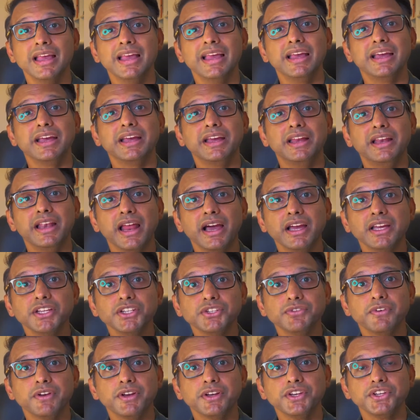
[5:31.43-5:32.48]

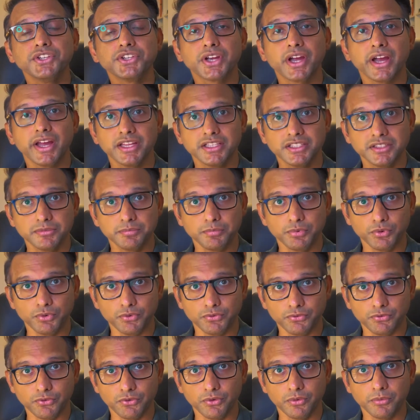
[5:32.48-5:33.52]

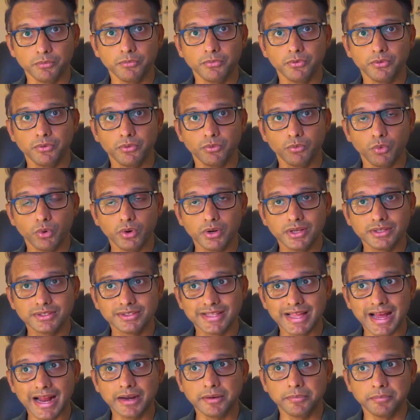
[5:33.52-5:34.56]
Gleichwertigkeitsprüfung, what does
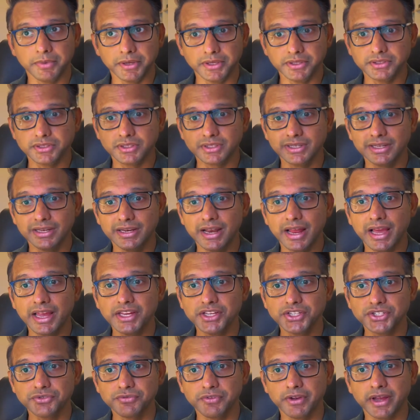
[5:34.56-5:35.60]
that mean?
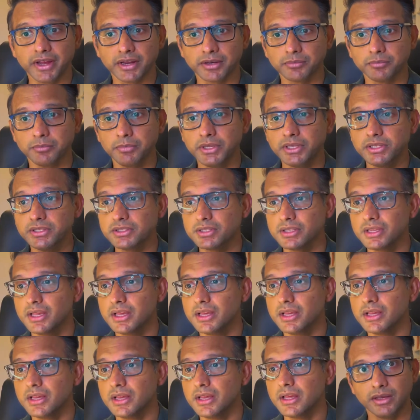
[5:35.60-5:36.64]
Gleichwert means
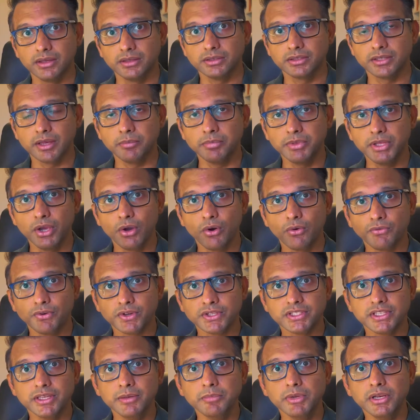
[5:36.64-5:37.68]
something of a
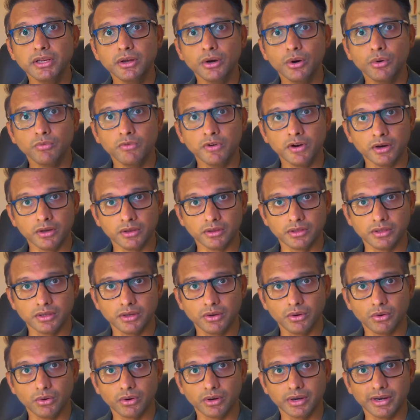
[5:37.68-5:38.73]
similar worth,
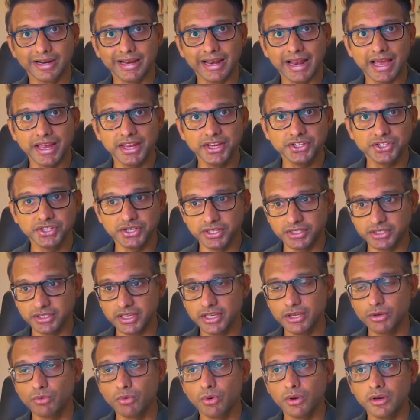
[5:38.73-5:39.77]
or gleich is
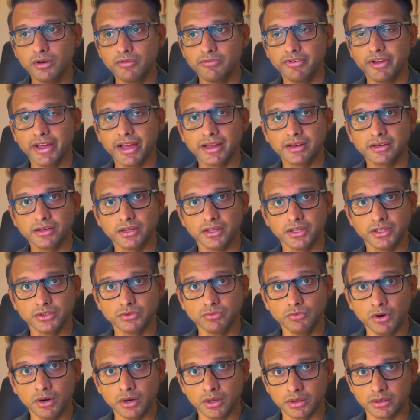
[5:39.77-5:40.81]
equal, wert is
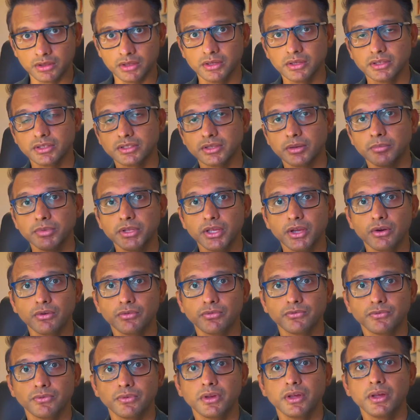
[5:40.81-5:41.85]
worth, something of
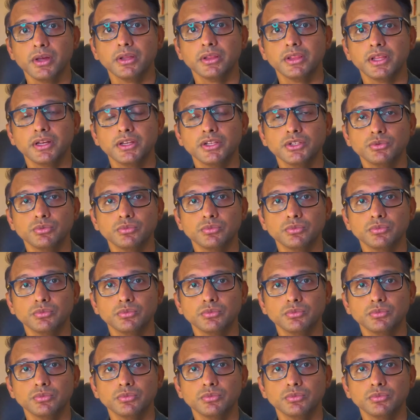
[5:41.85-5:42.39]
that is